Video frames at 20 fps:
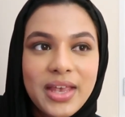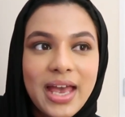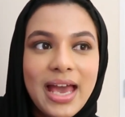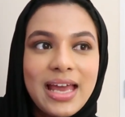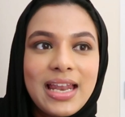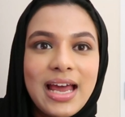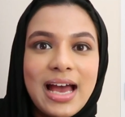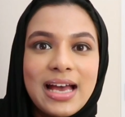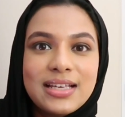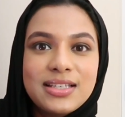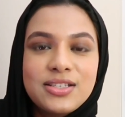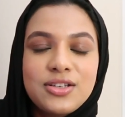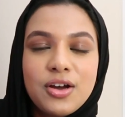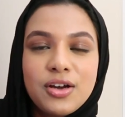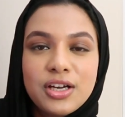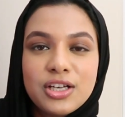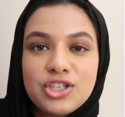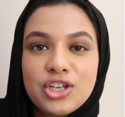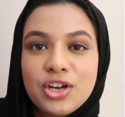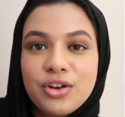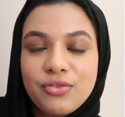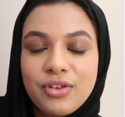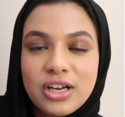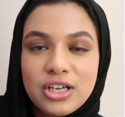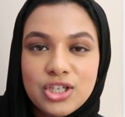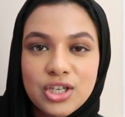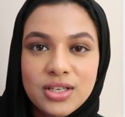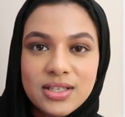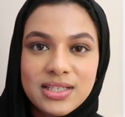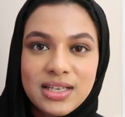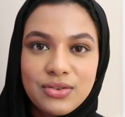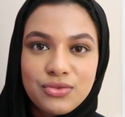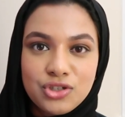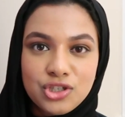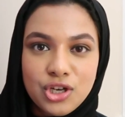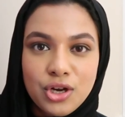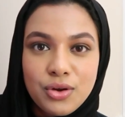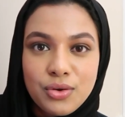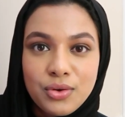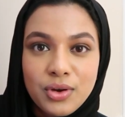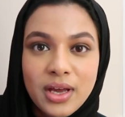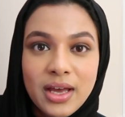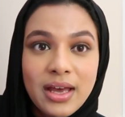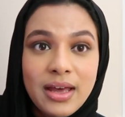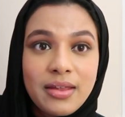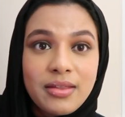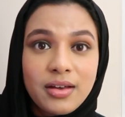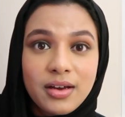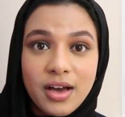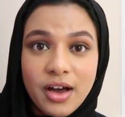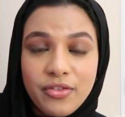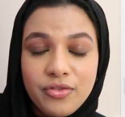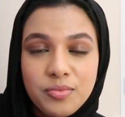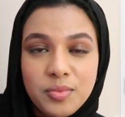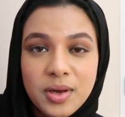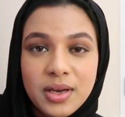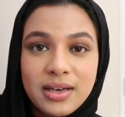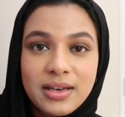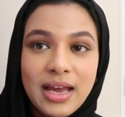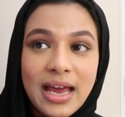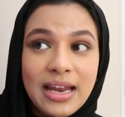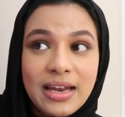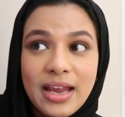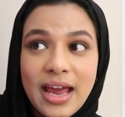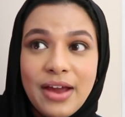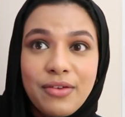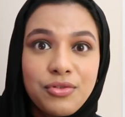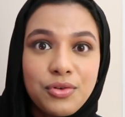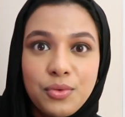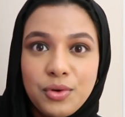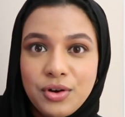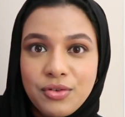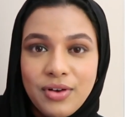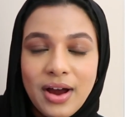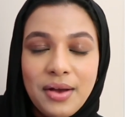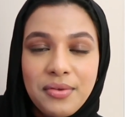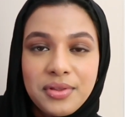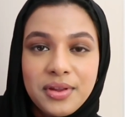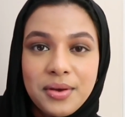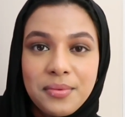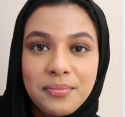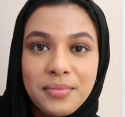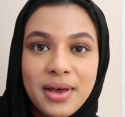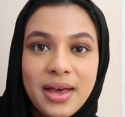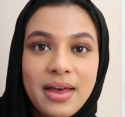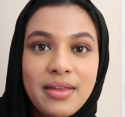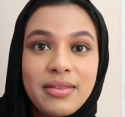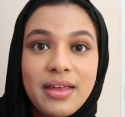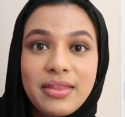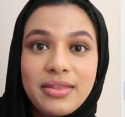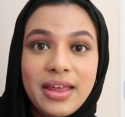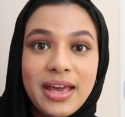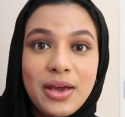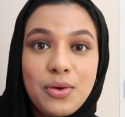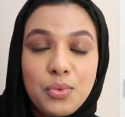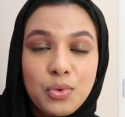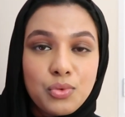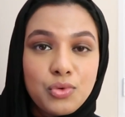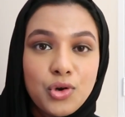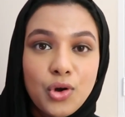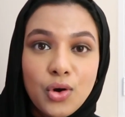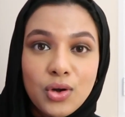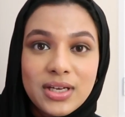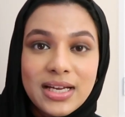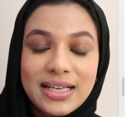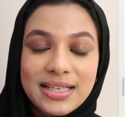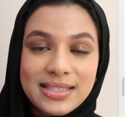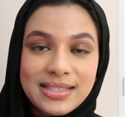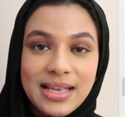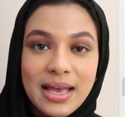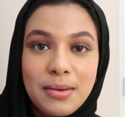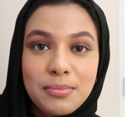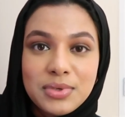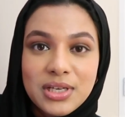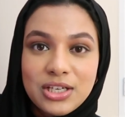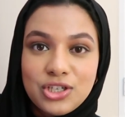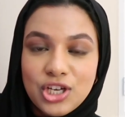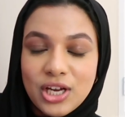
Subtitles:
And as younger generations have shown the government and everyone around them that they will not accept a